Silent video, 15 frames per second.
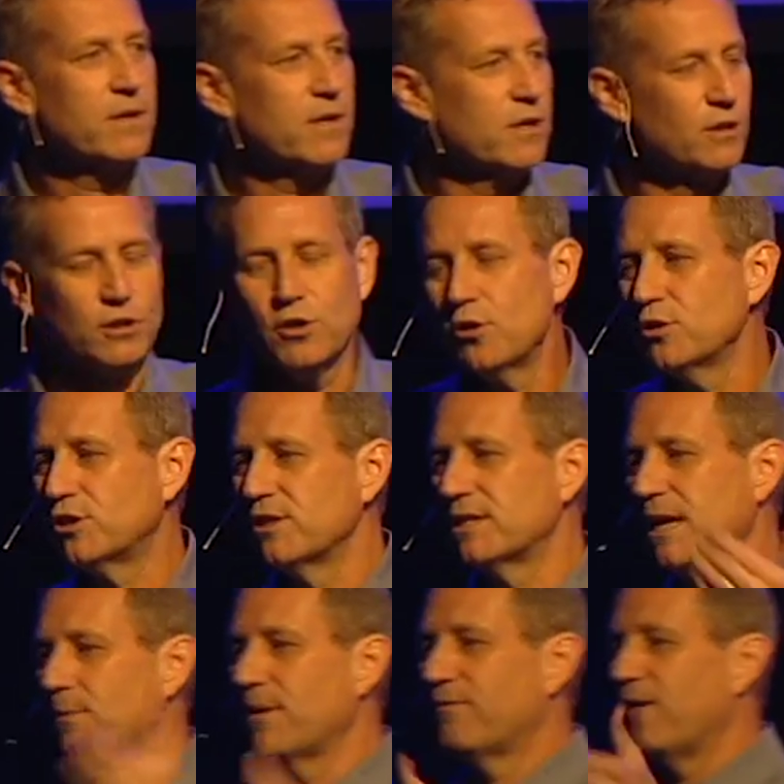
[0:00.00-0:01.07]
allusions
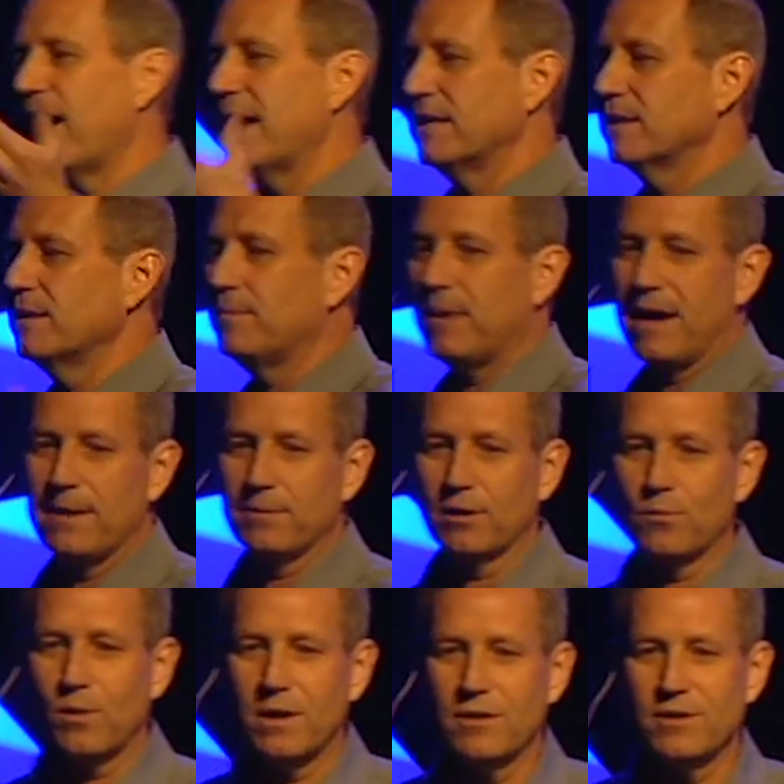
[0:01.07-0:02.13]
that we find in the Bible,
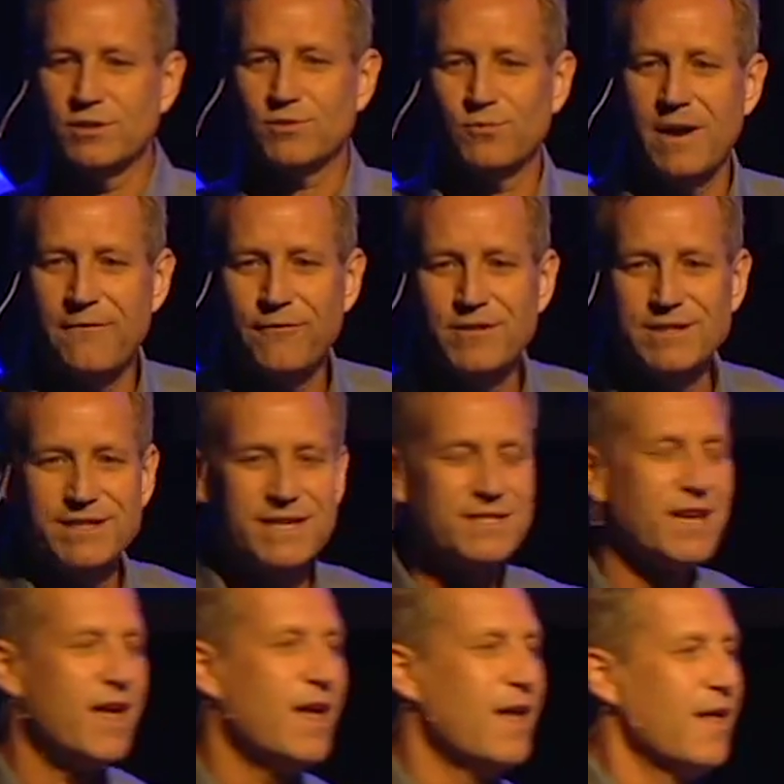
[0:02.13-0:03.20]
or one of those references
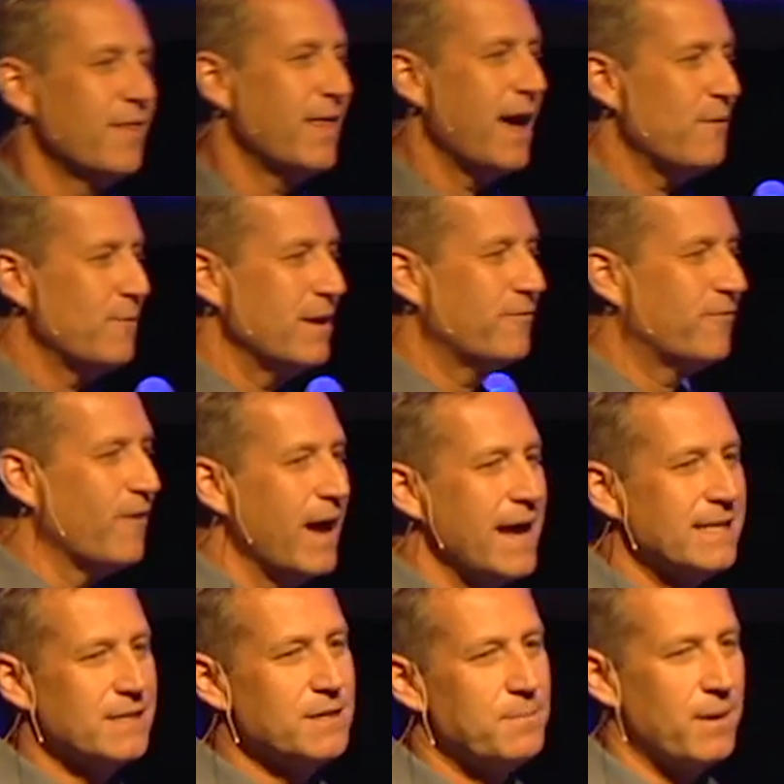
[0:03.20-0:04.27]
that we
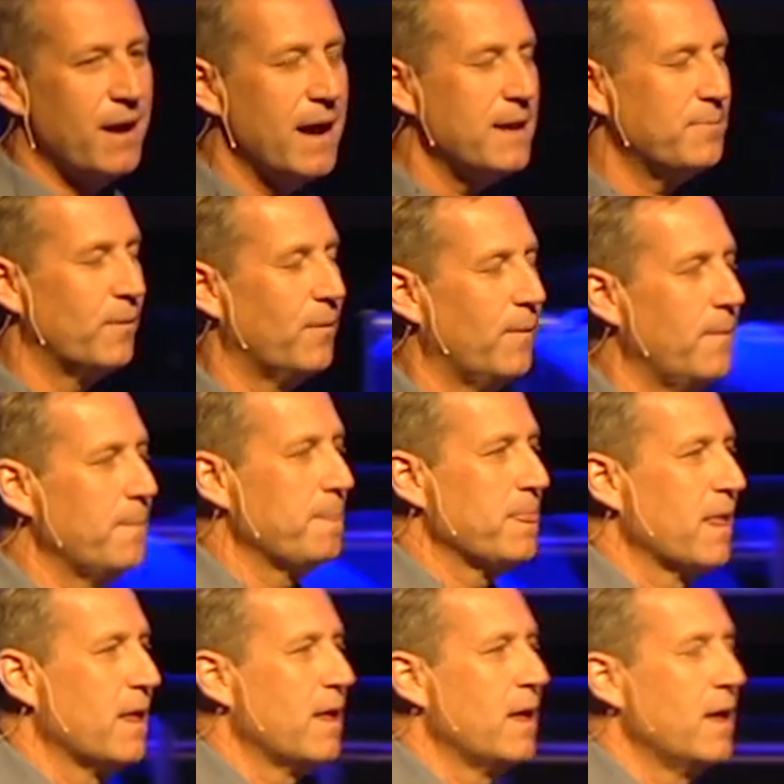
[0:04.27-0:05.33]
find in the Bible
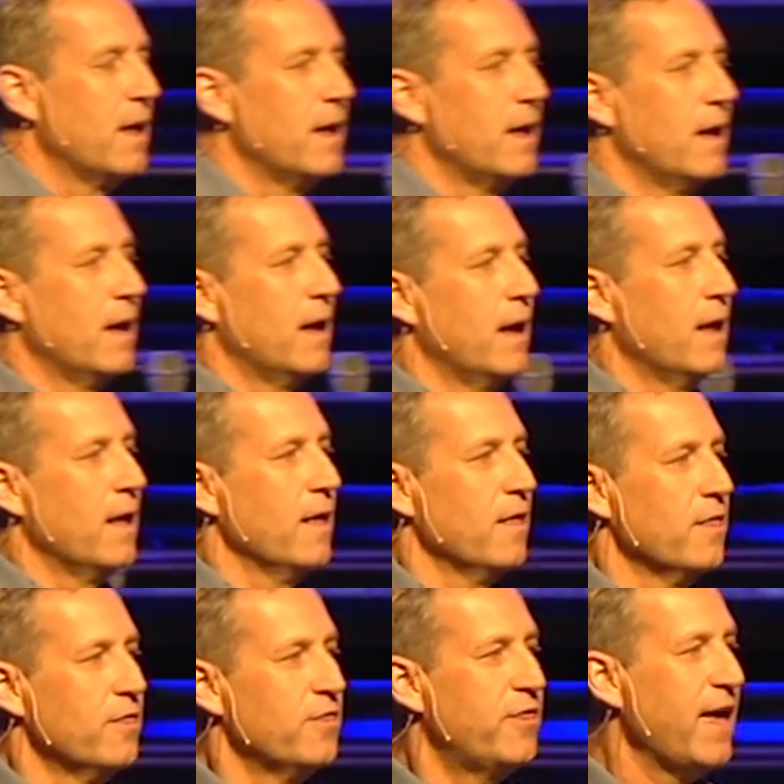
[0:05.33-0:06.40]

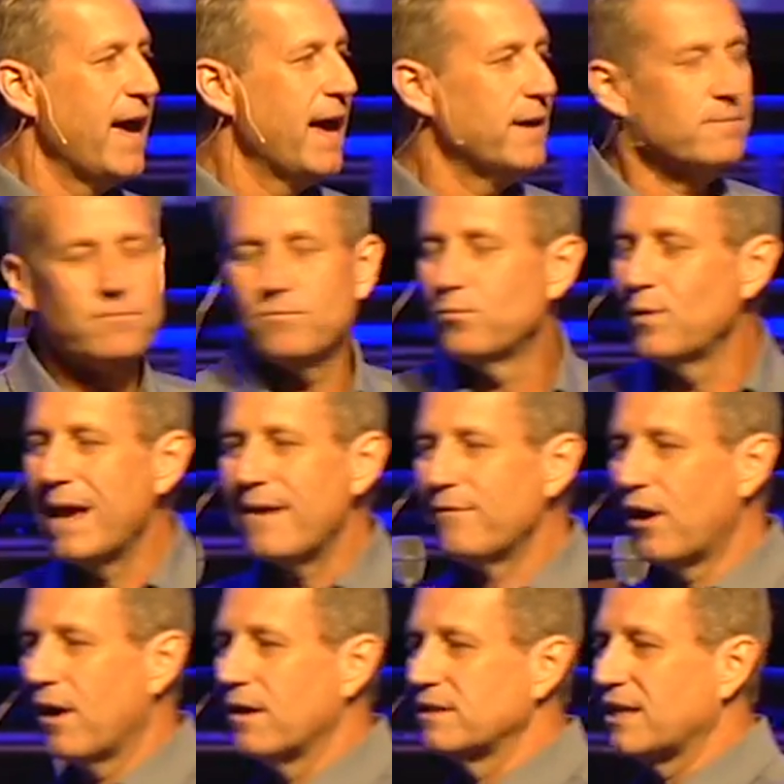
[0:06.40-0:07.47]
that we have a
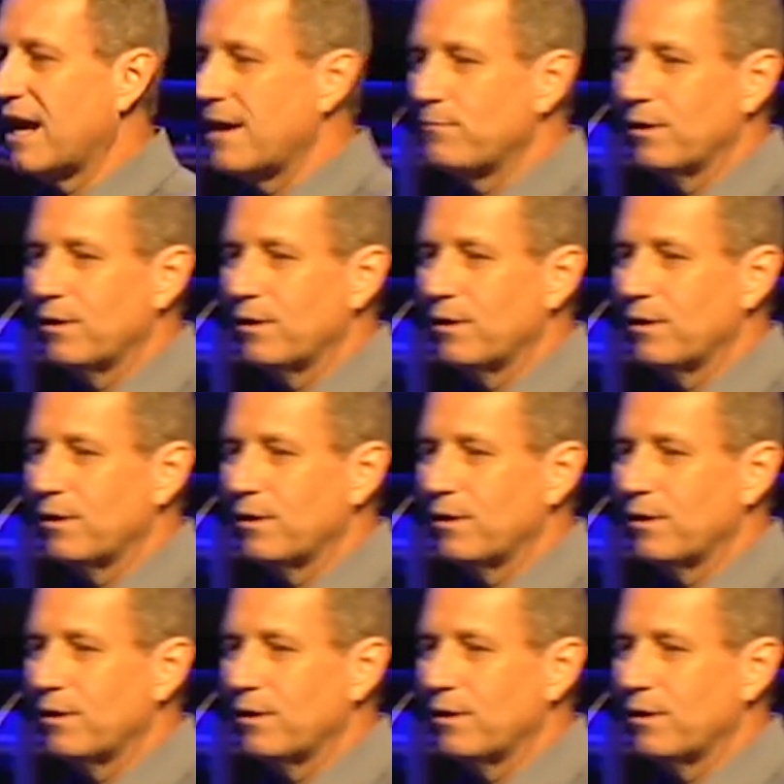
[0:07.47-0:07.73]
hard time